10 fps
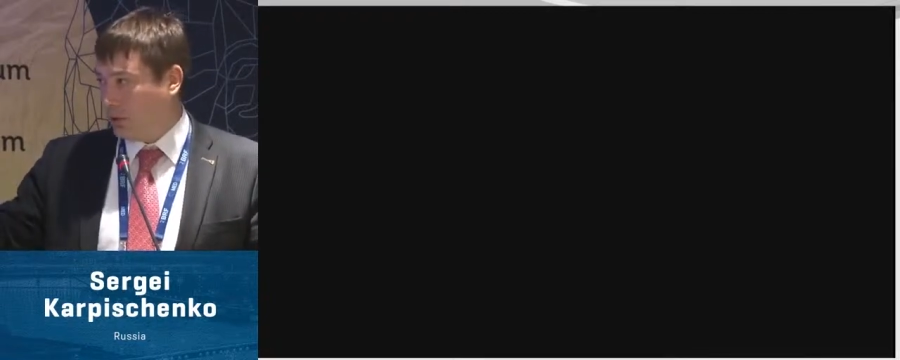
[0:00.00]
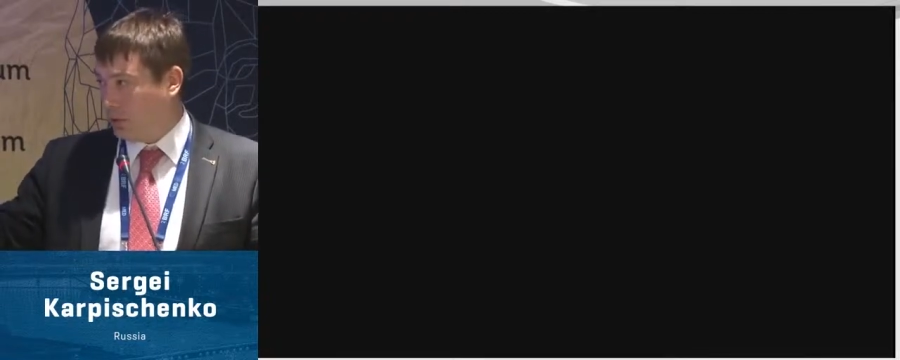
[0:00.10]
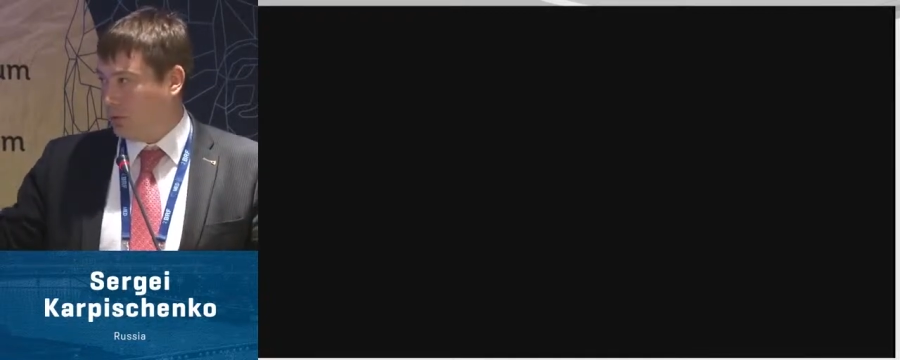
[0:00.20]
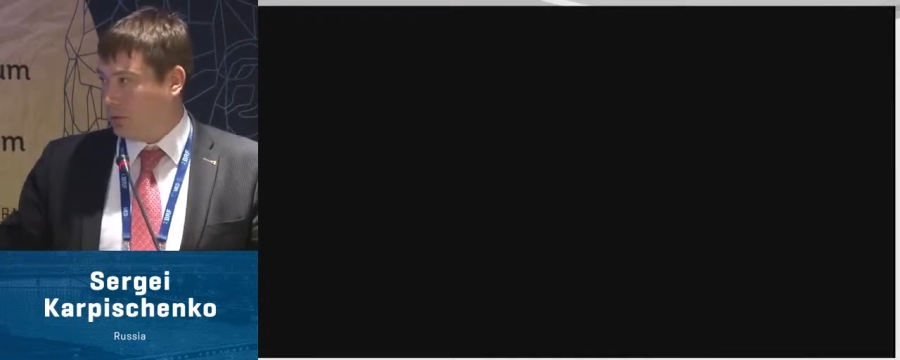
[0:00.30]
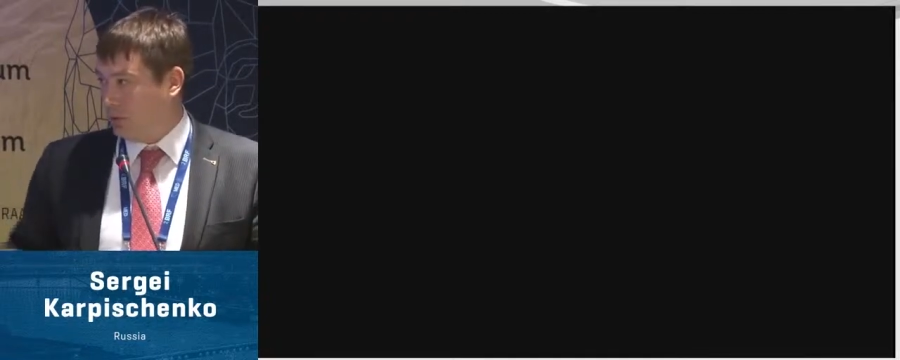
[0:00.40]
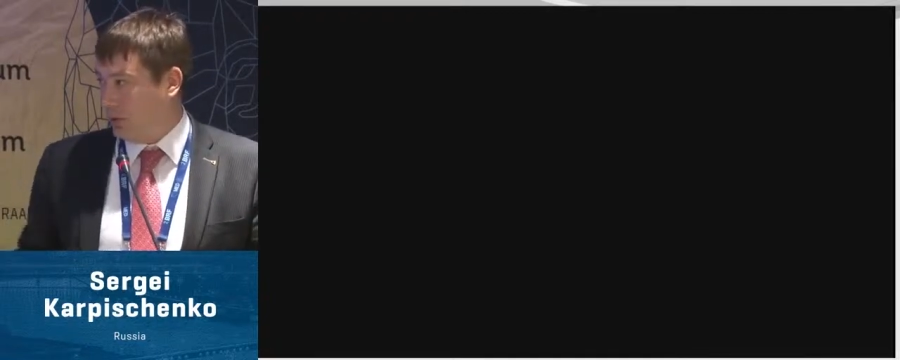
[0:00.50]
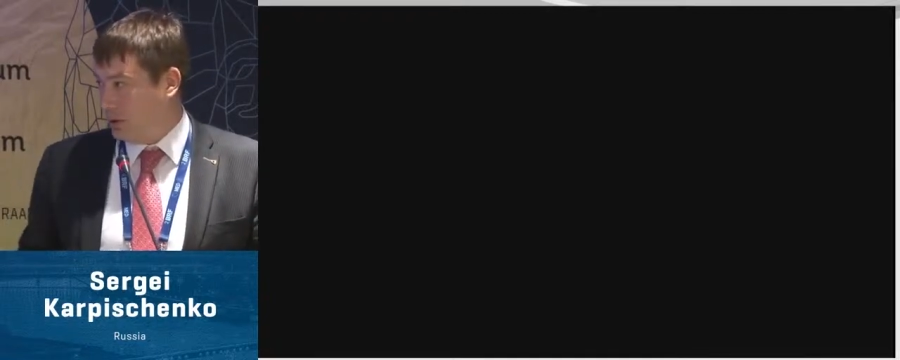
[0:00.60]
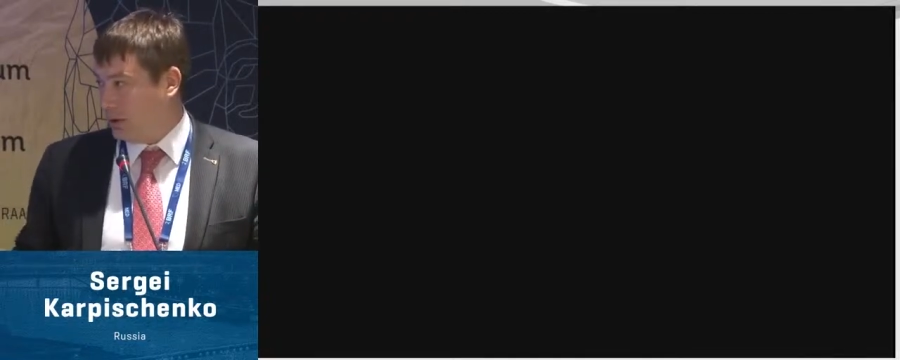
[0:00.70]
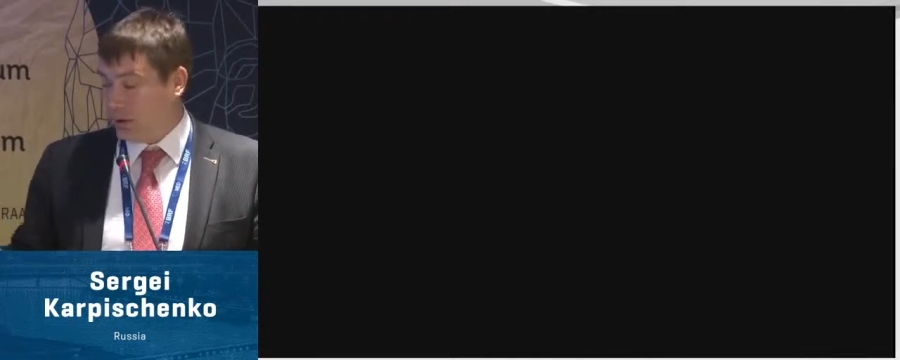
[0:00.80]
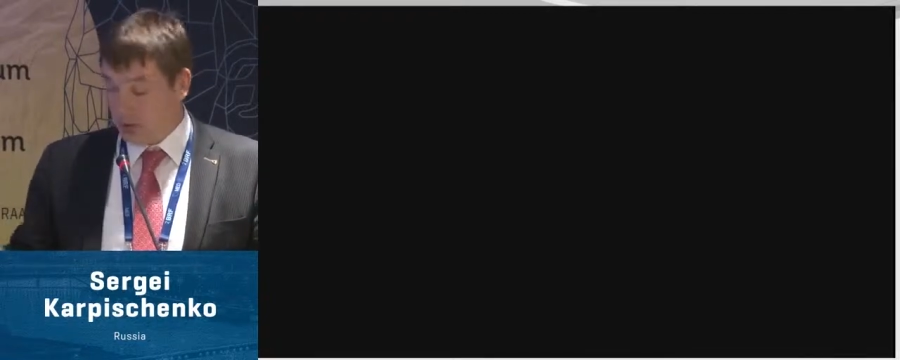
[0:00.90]
also
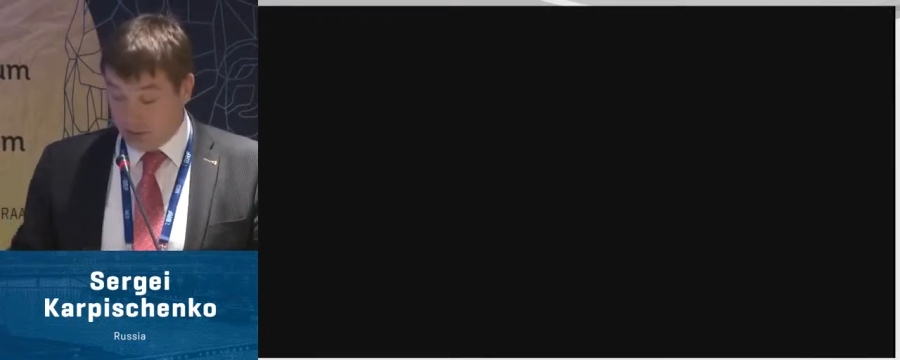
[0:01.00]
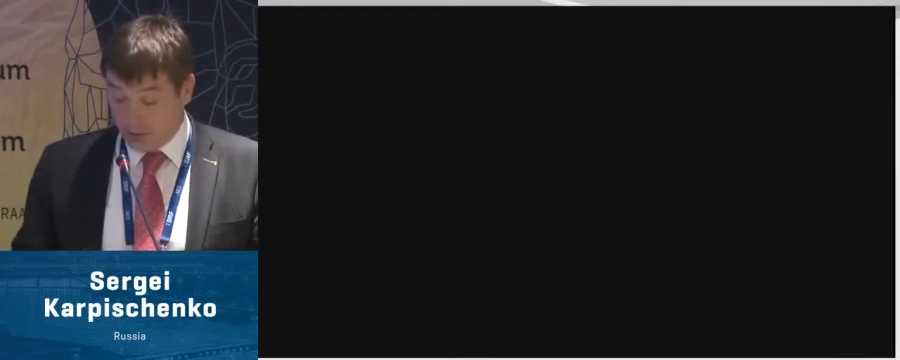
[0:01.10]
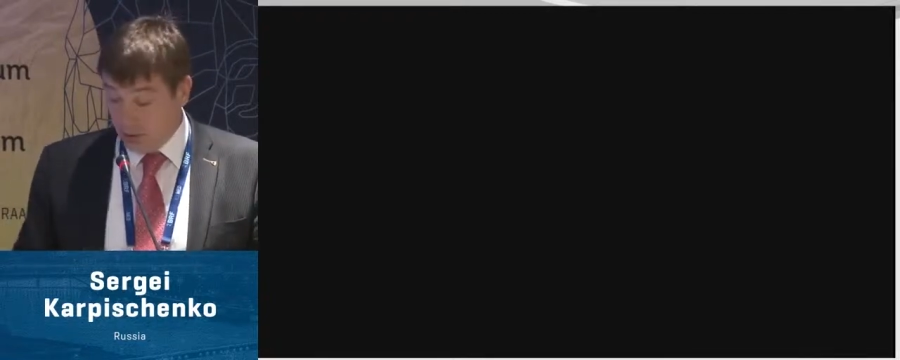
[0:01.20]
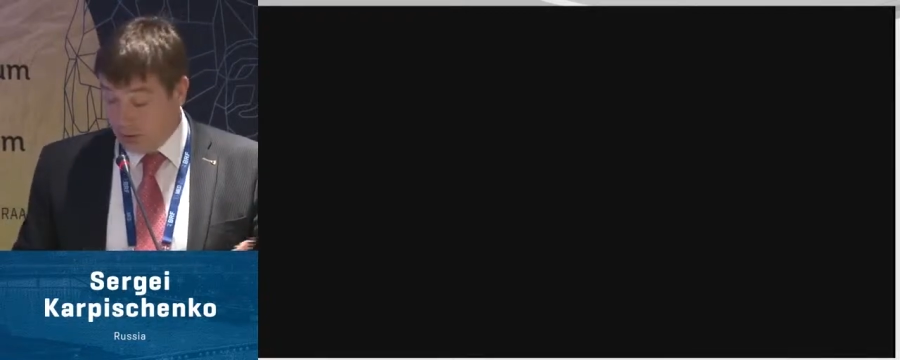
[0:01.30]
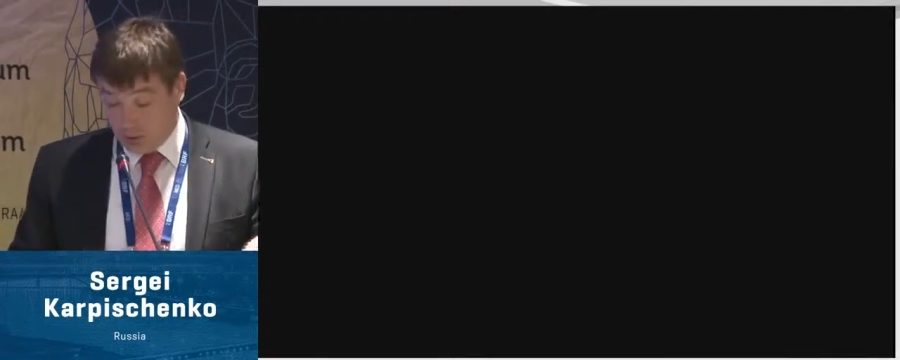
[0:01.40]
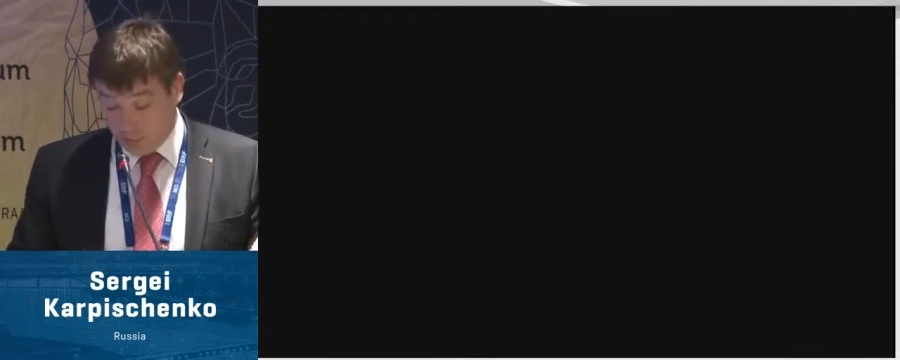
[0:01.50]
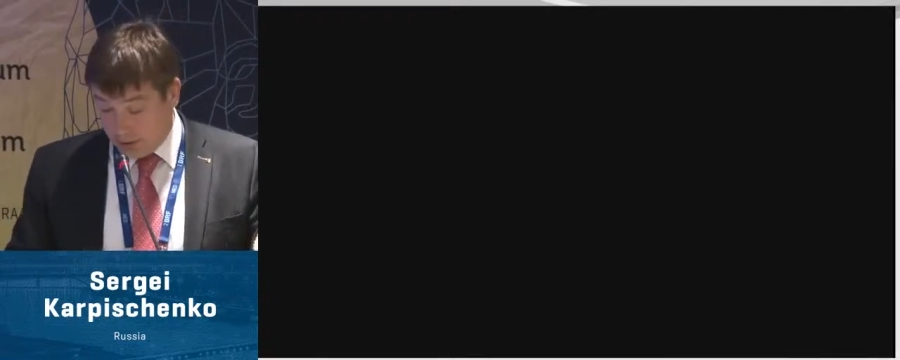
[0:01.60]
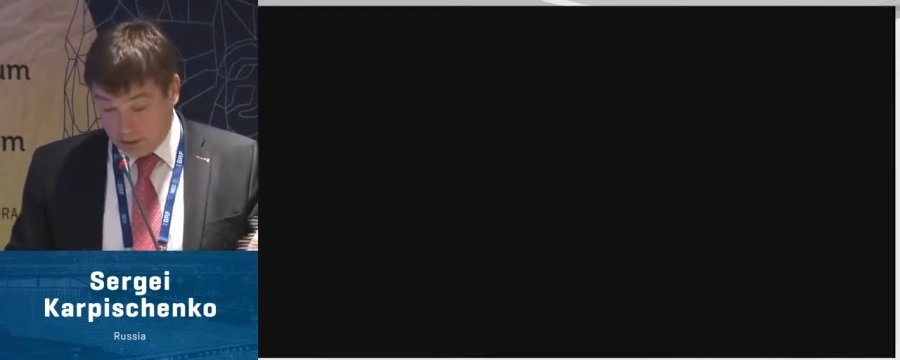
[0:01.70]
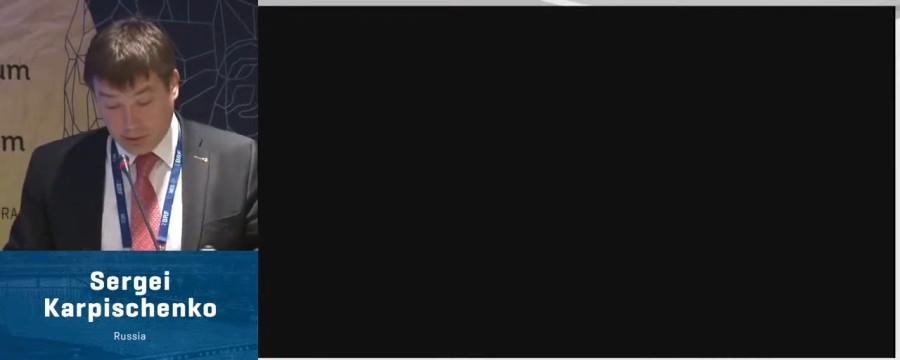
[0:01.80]
in such a situation, but